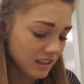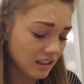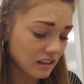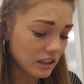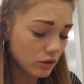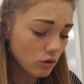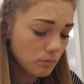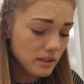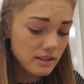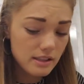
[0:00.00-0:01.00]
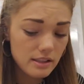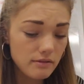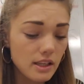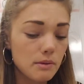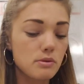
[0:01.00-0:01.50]
little pieces
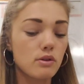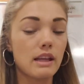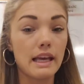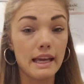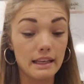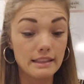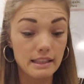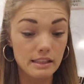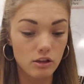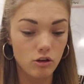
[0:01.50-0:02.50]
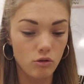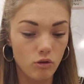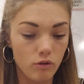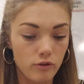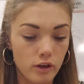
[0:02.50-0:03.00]
of tape so that it doesn't go
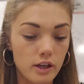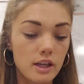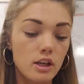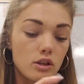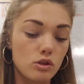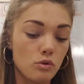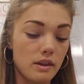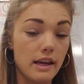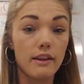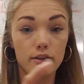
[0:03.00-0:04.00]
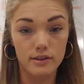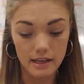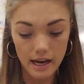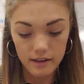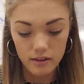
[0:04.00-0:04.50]
over to the other
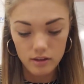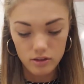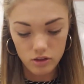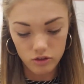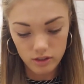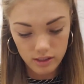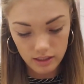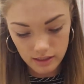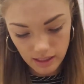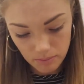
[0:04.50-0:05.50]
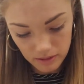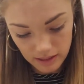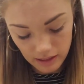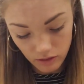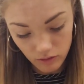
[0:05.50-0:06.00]
side. So you're just gonna tape it
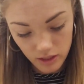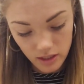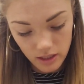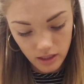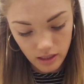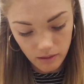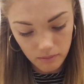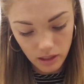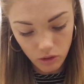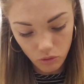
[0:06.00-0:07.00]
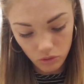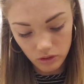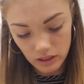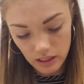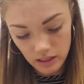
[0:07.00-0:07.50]
down
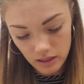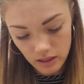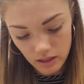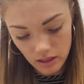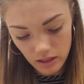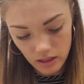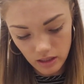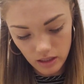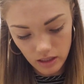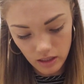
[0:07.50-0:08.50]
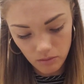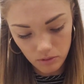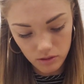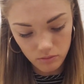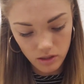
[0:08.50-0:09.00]
equally in
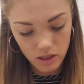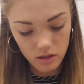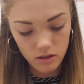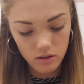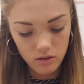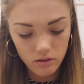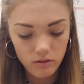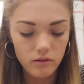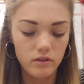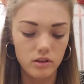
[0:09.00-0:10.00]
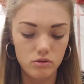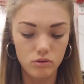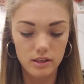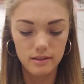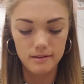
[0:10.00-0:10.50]
between the
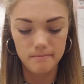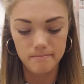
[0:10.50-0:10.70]
joint.